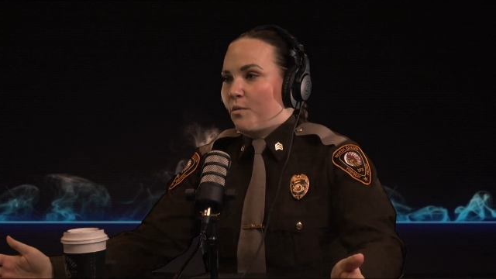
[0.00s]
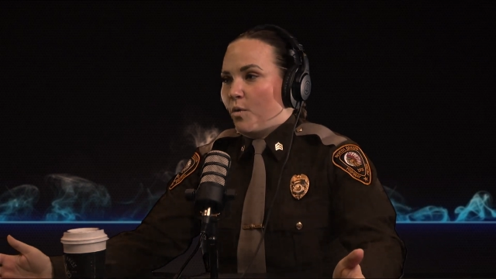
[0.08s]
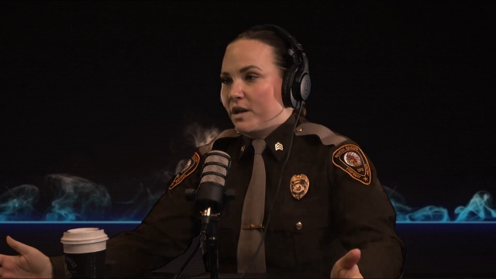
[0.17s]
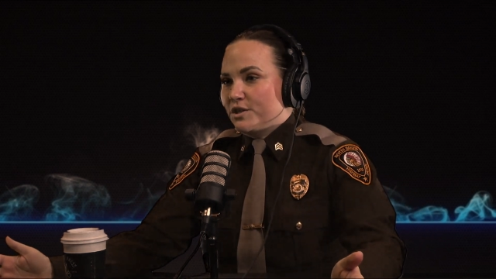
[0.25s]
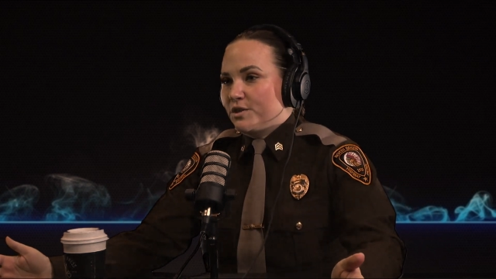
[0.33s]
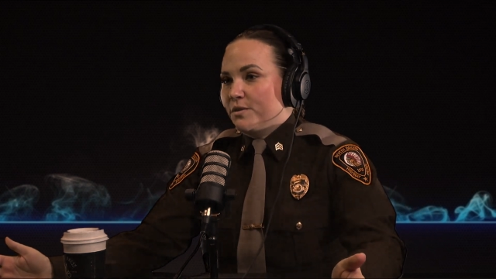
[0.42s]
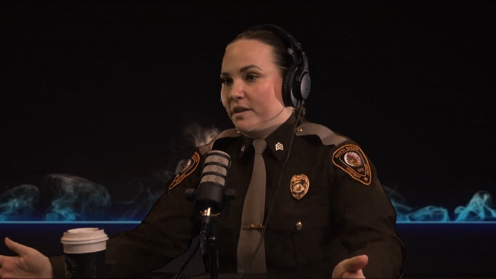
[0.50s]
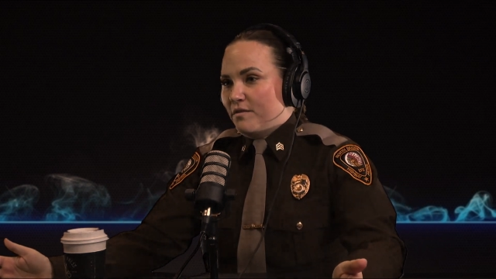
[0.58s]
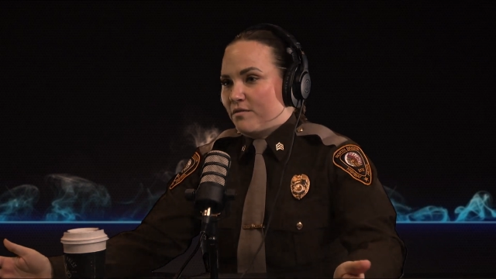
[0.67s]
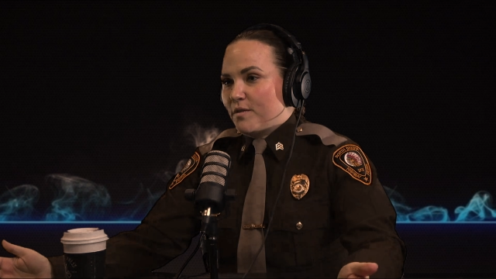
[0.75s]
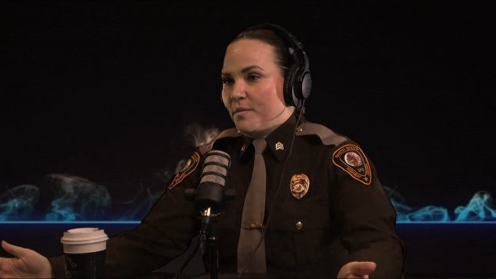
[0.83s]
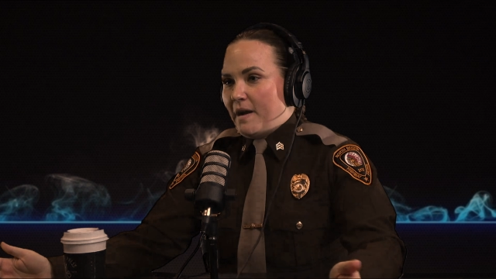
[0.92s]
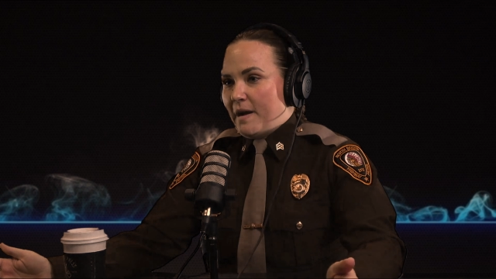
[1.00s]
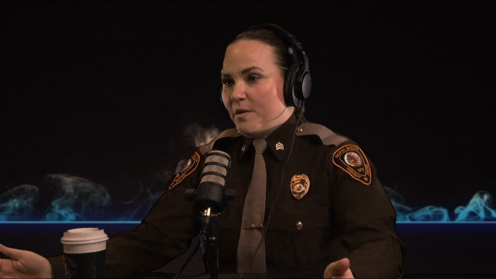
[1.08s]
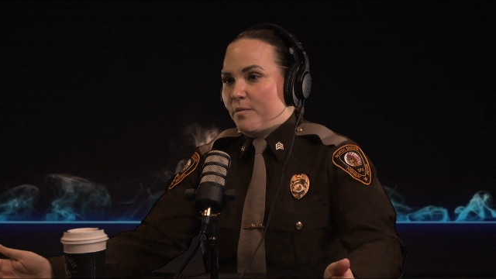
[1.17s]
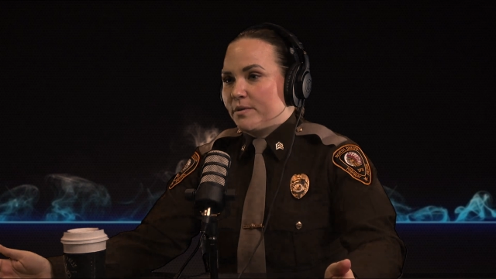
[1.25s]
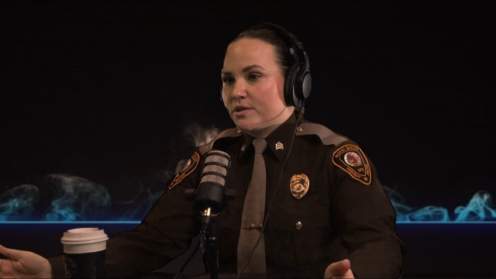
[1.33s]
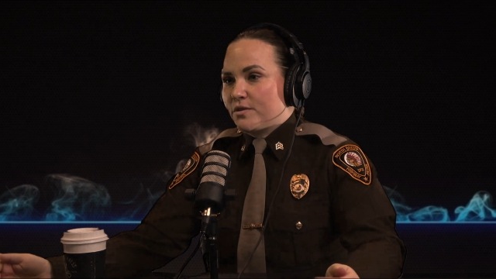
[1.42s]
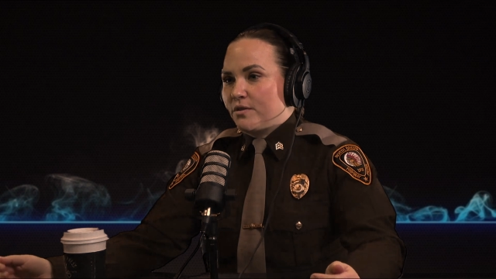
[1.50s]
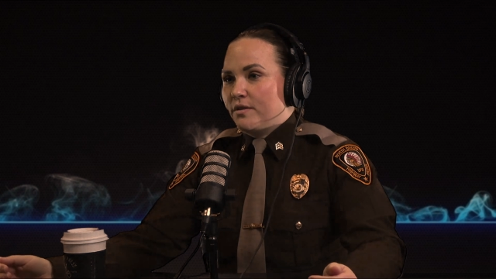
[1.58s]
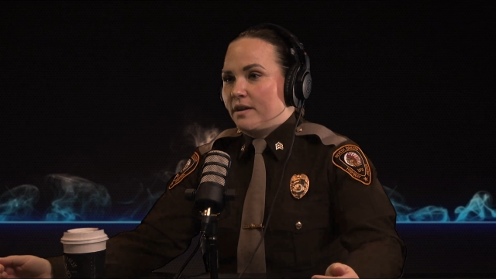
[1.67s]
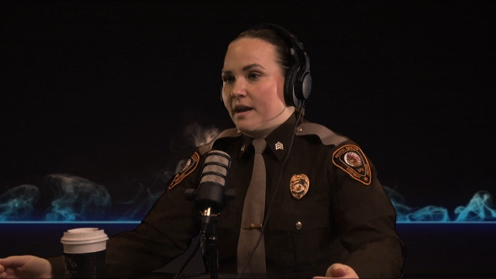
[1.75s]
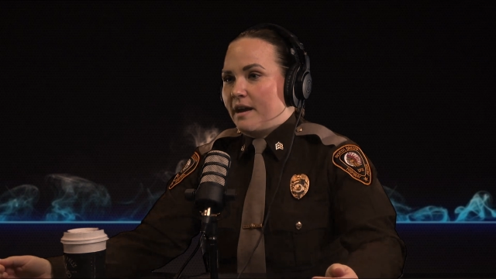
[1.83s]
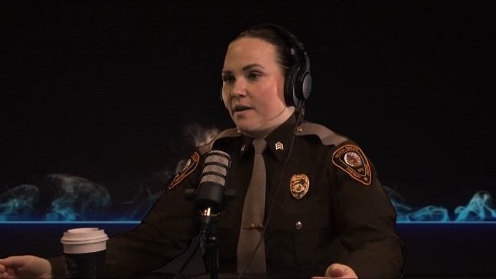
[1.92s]
What do you need from the Highway Patrol,
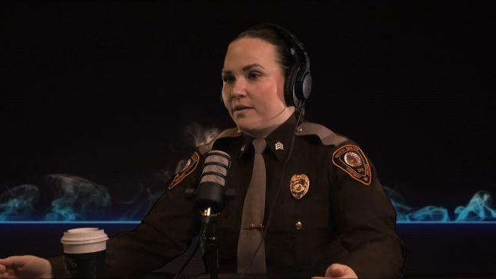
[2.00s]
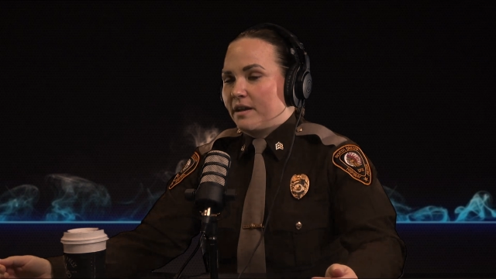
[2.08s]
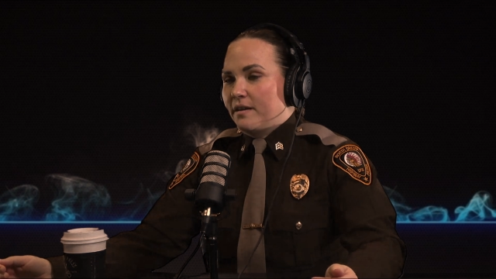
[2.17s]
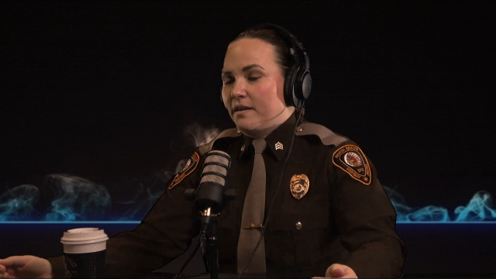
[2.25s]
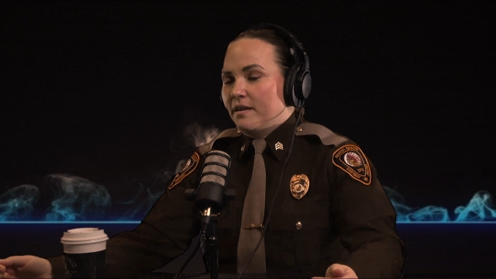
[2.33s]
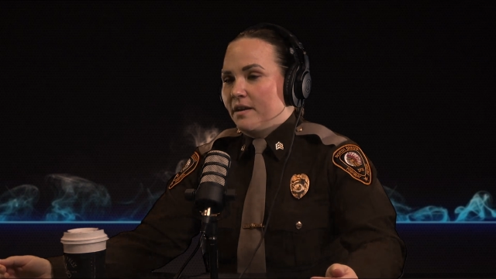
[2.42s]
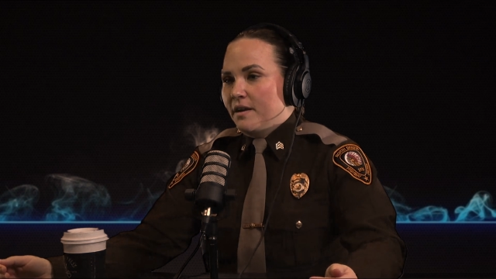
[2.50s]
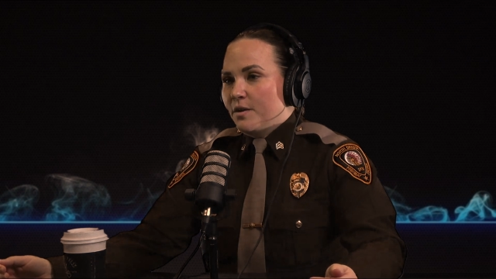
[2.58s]
and how can